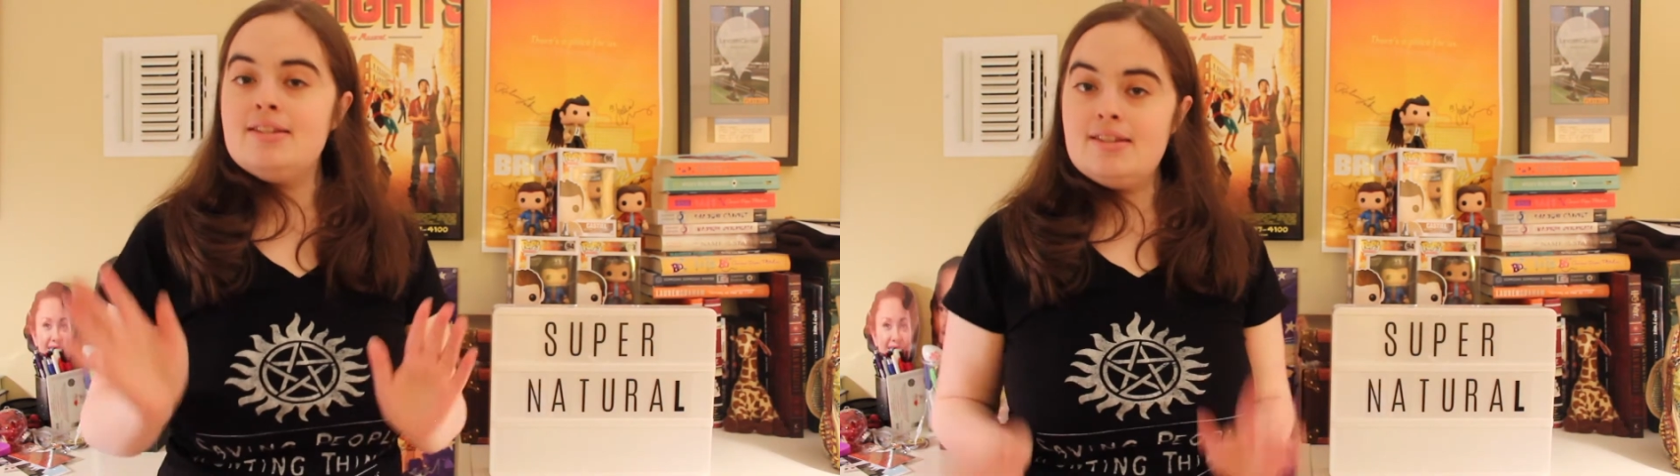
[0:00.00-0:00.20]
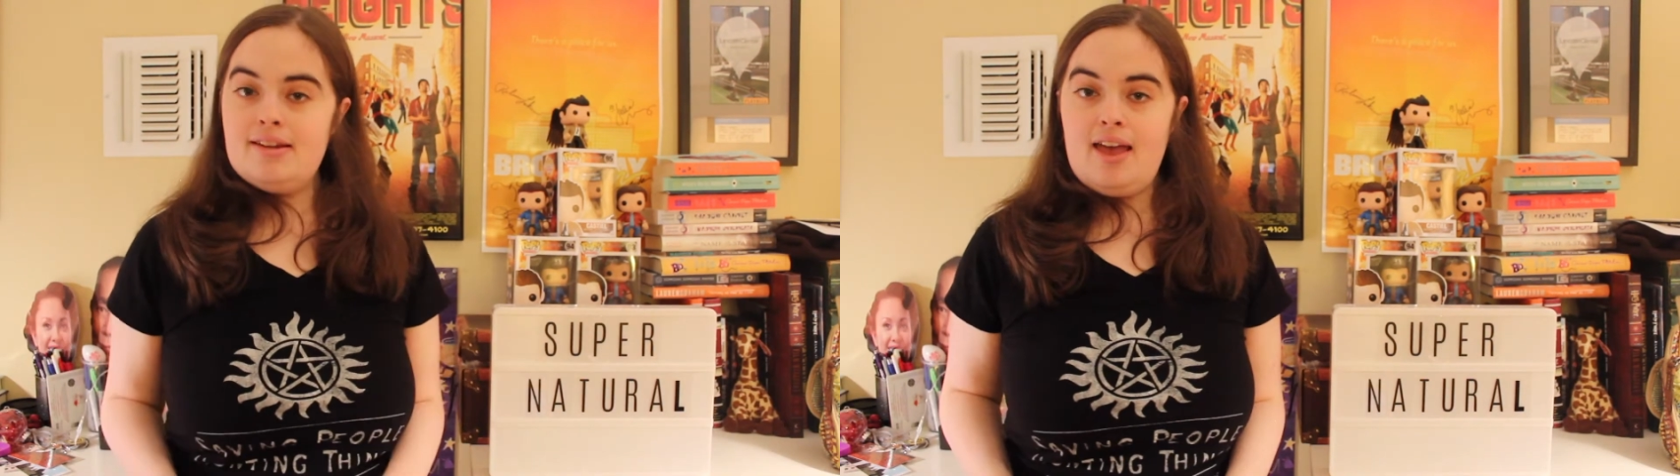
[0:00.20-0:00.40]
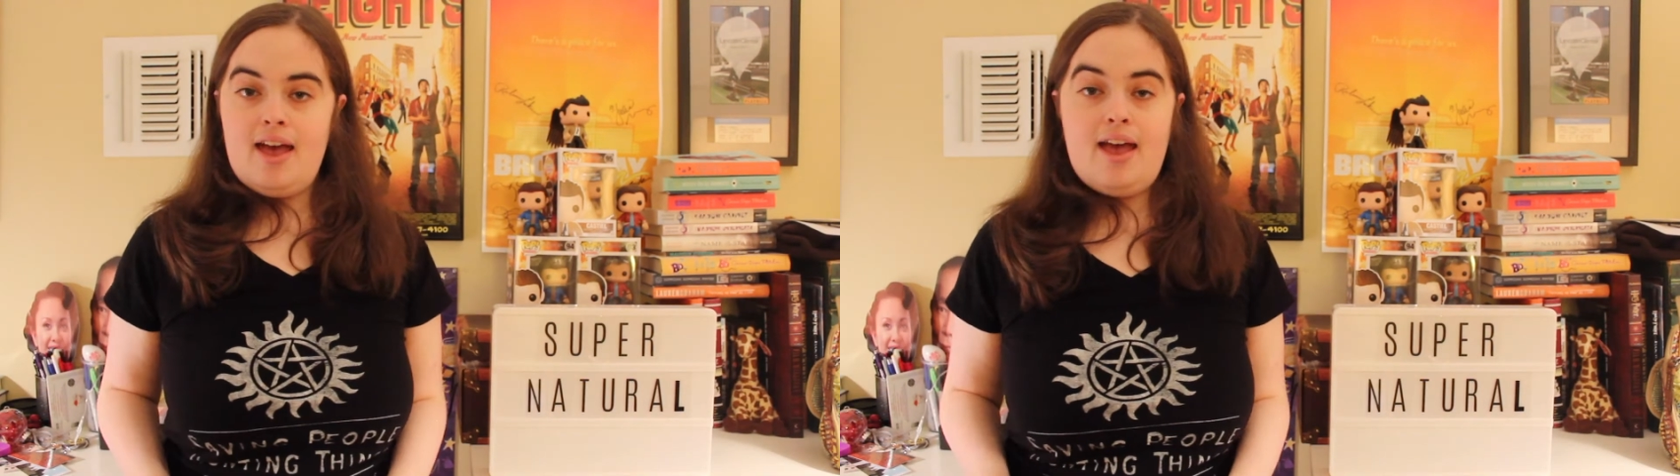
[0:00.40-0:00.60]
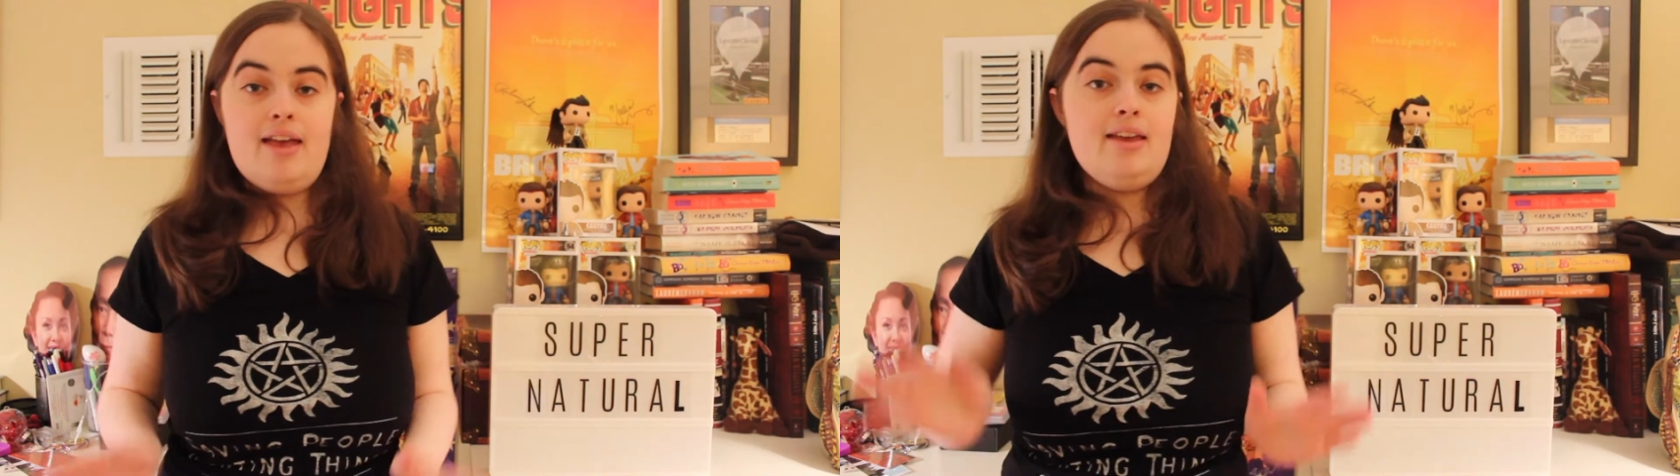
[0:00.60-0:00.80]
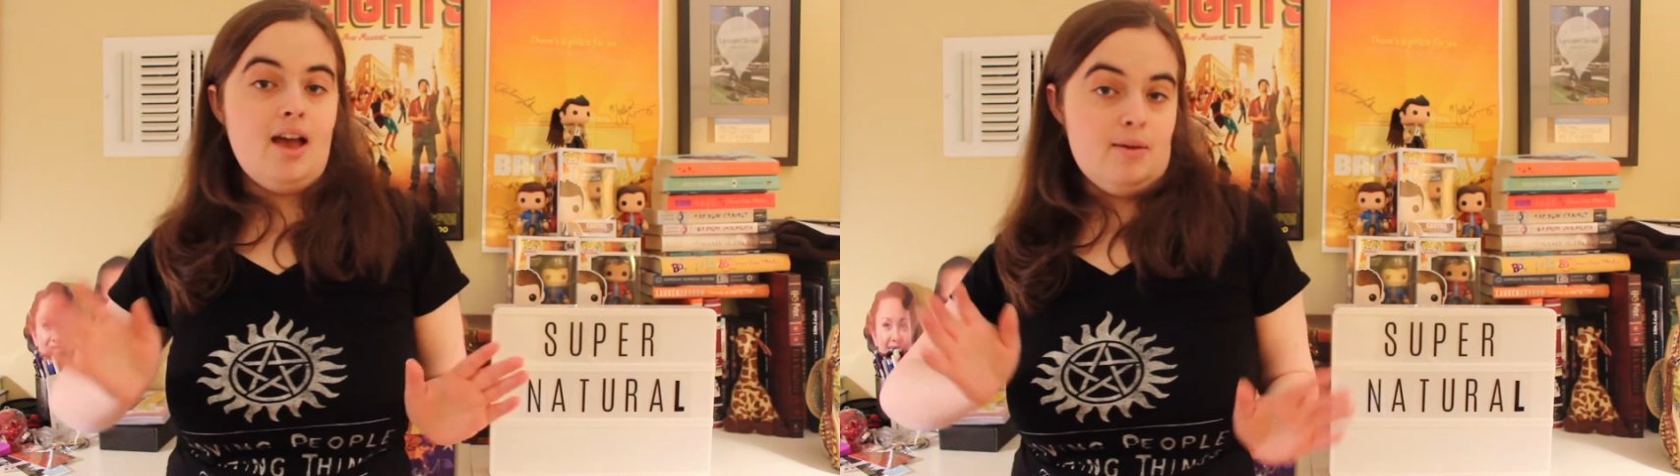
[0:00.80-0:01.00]

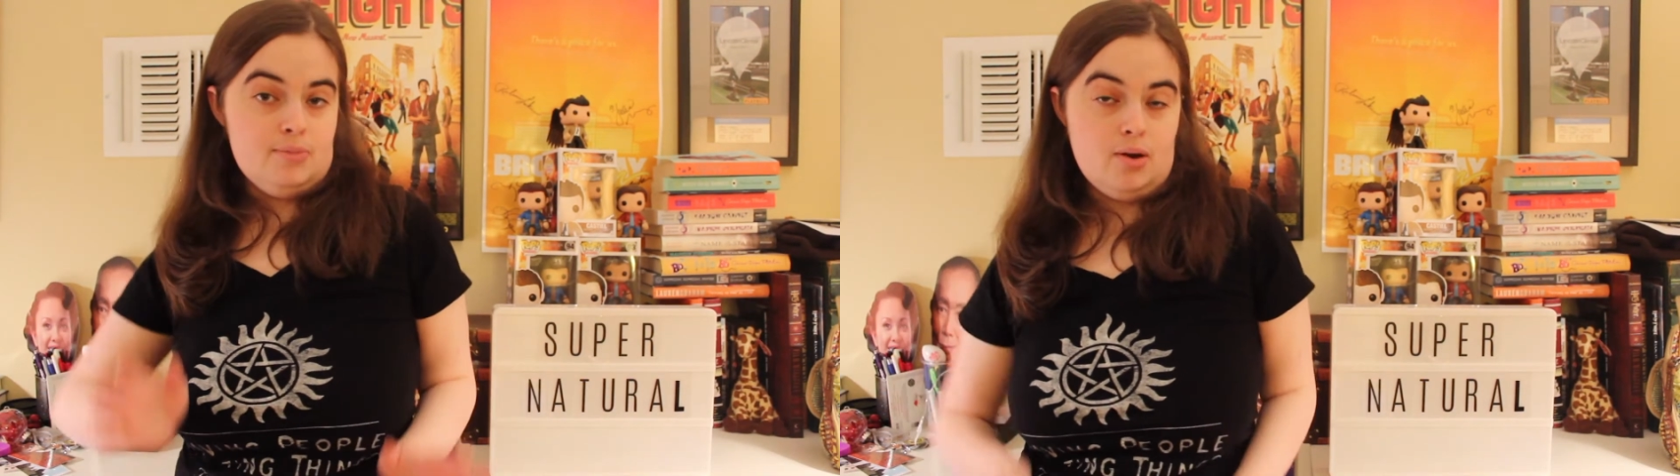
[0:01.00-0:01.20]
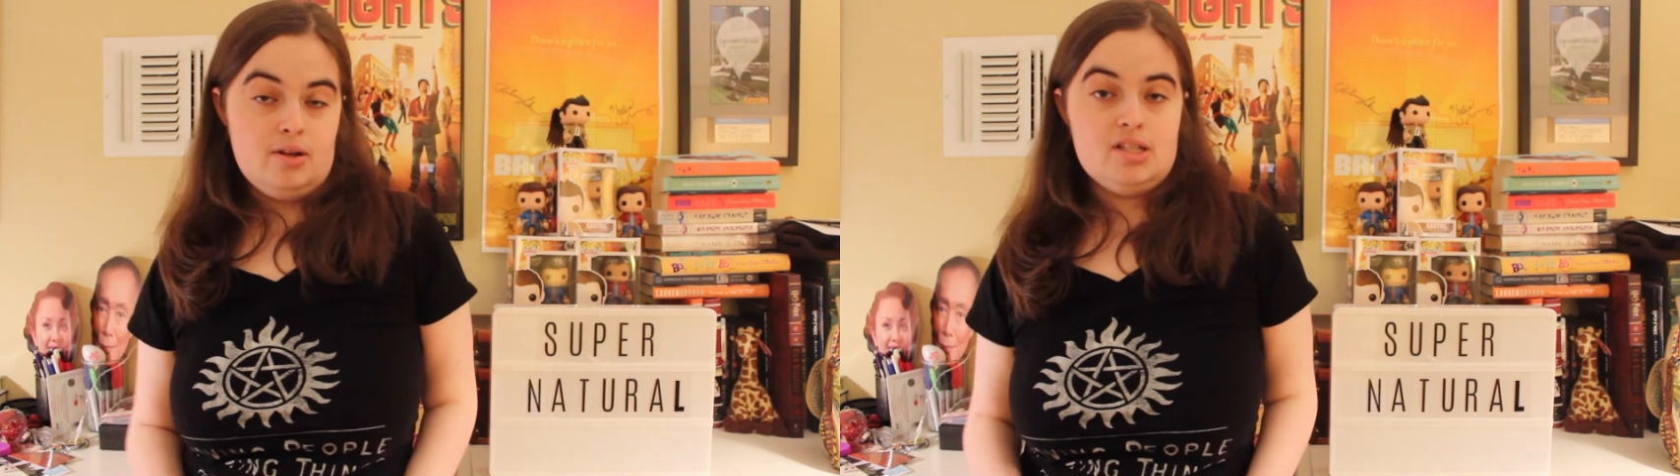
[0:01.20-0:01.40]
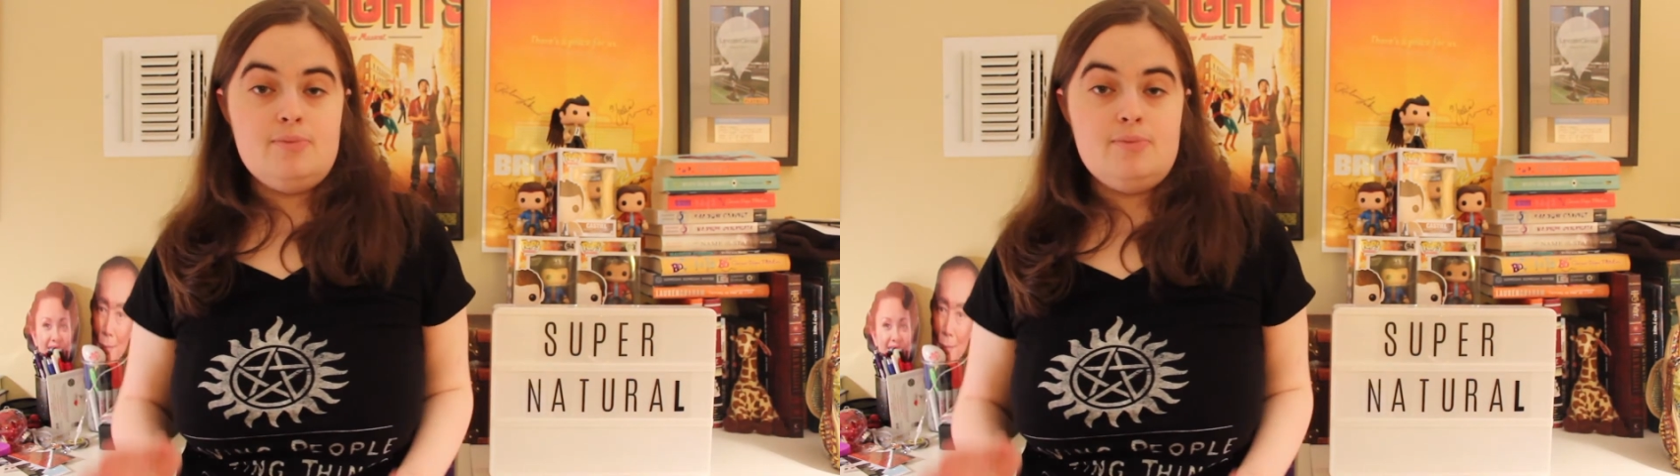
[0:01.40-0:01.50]
Today I'm going